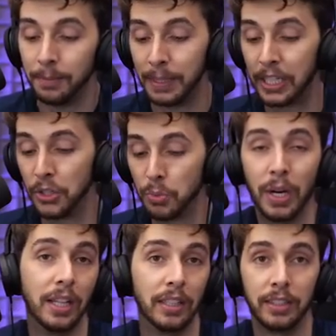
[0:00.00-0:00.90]
Because,
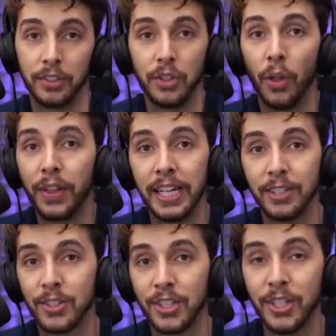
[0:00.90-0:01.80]
well, there's nothing
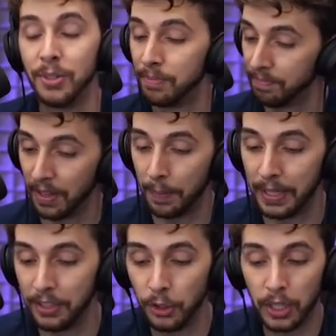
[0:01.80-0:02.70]
else to do. I
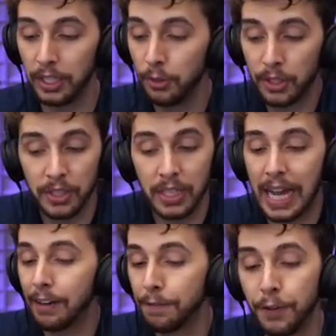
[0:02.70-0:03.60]
mean, you you can
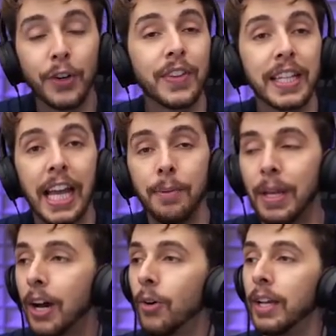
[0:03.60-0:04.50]
have fun in the
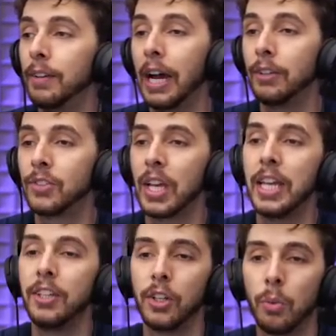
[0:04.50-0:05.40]
game now. I'd
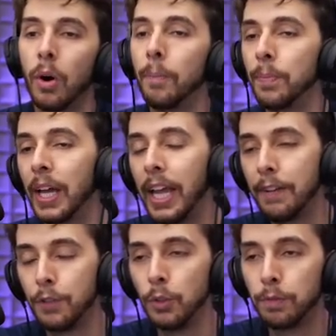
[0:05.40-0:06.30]
say, you know what?
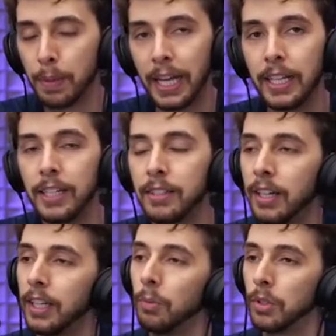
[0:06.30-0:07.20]
If you've played it
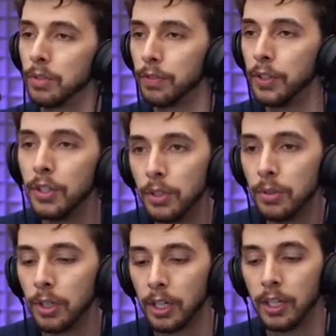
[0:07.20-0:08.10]
and it wasn't for
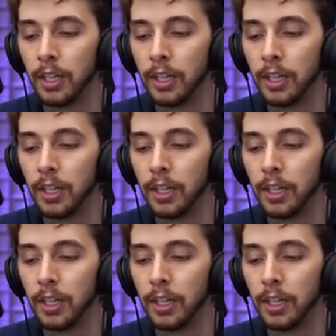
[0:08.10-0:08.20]
you,